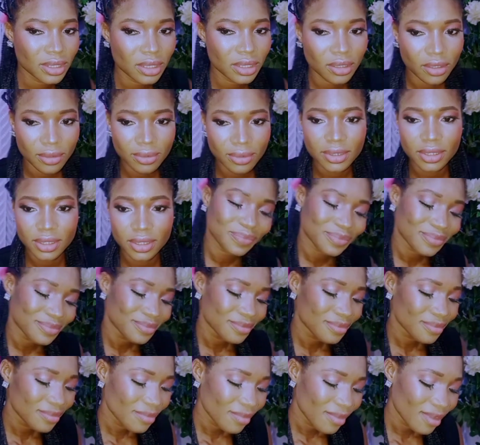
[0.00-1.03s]
be the option.
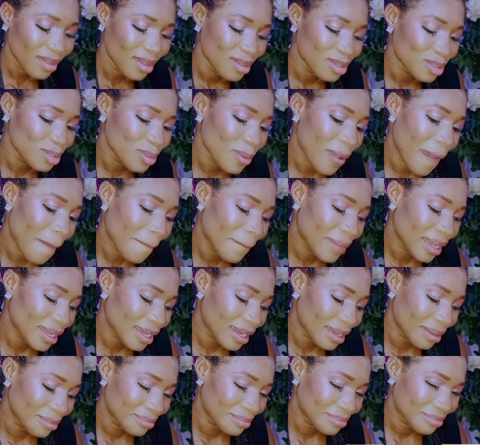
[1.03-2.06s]
So I met
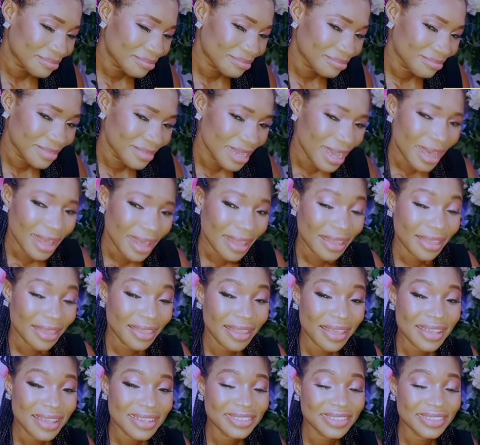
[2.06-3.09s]
them.
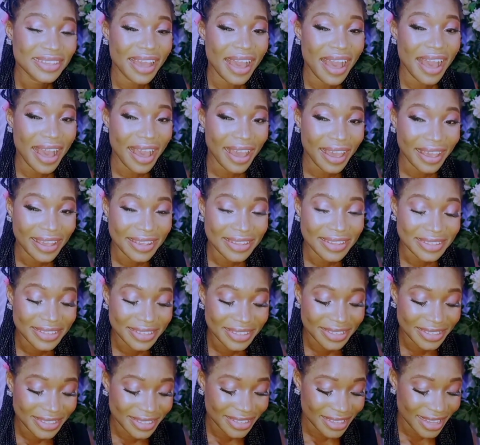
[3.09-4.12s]
These
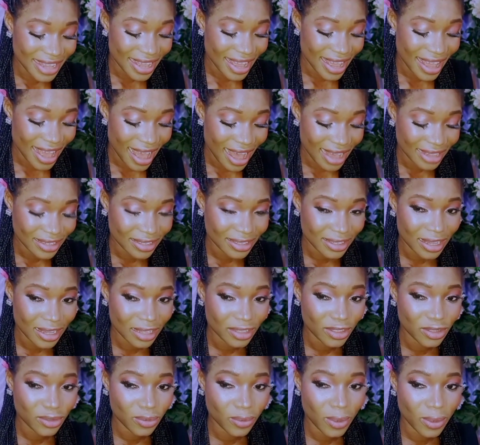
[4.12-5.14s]
guys, they are
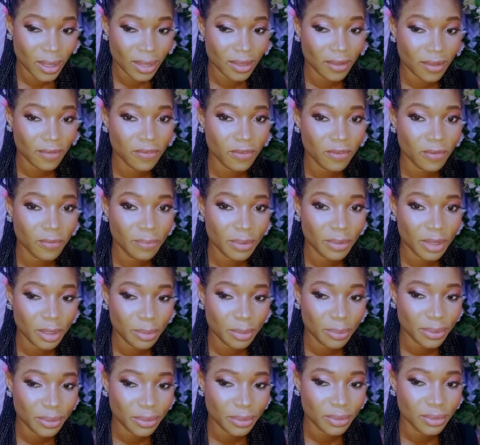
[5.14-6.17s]
such wonderful
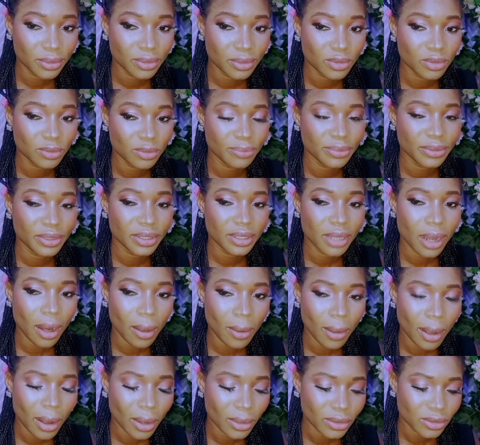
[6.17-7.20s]
people to be
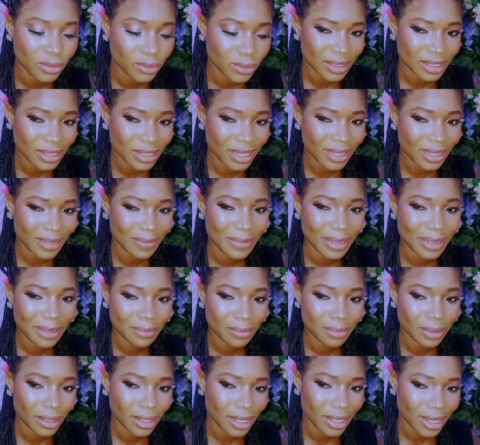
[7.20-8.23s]
around, especially my
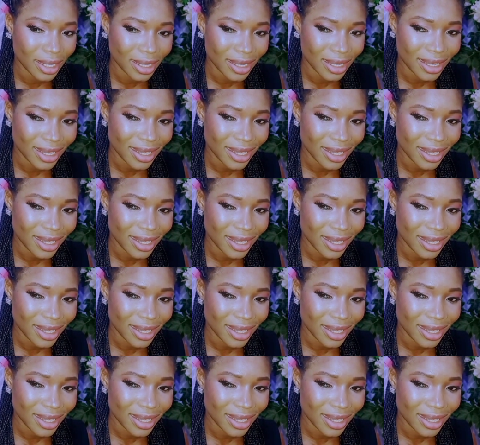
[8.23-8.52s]
brother.